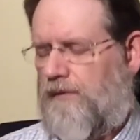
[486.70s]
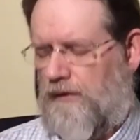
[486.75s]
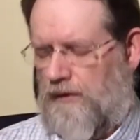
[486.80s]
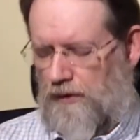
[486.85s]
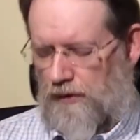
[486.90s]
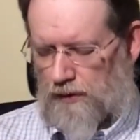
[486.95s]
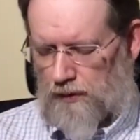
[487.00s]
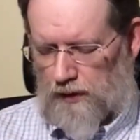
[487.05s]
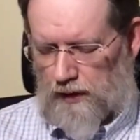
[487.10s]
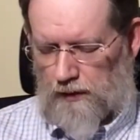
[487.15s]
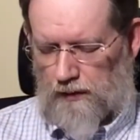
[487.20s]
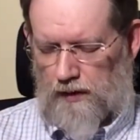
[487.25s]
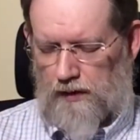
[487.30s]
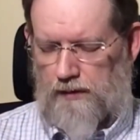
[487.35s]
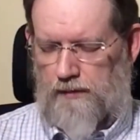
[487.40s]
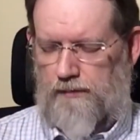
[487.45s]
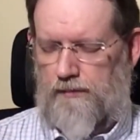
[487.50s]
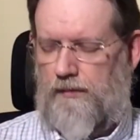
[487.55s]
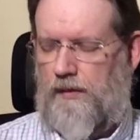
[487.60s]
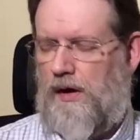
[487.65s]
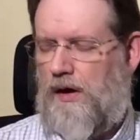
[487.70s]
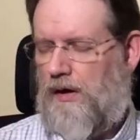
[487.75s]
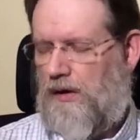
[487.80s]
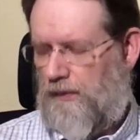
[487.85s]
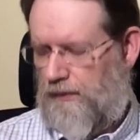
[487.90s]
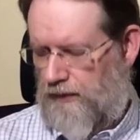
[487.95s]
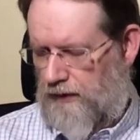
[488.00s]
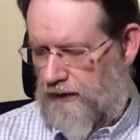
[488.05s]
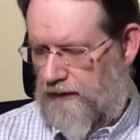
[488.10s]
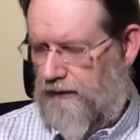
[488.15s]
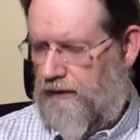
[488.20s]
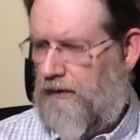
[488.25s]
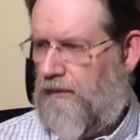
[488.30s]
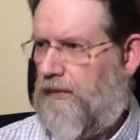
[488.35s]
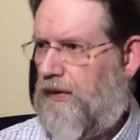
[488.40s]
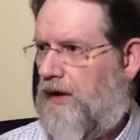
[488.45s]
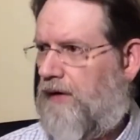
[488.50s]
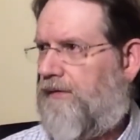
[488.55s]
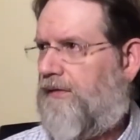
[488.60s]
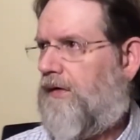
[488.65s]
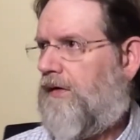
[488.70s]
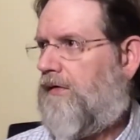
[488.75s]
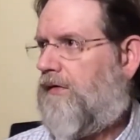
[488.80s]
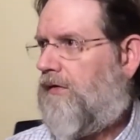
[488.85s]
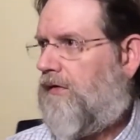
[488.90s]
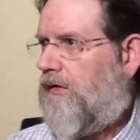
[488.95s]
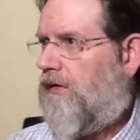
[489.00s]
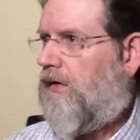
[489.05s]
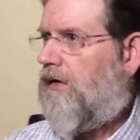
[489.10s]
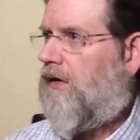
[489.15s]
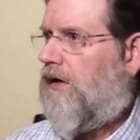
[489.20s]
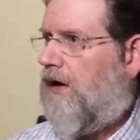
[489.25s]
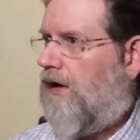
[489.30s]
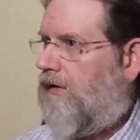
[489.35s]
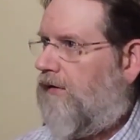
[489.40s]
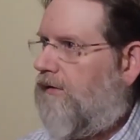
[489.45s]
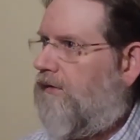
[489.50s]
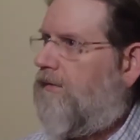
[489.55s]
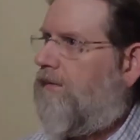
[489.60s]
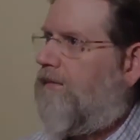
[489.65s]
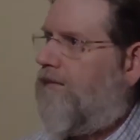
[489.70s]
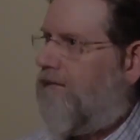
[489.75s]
You're quite welcome. I hope it is a benefit to your clients.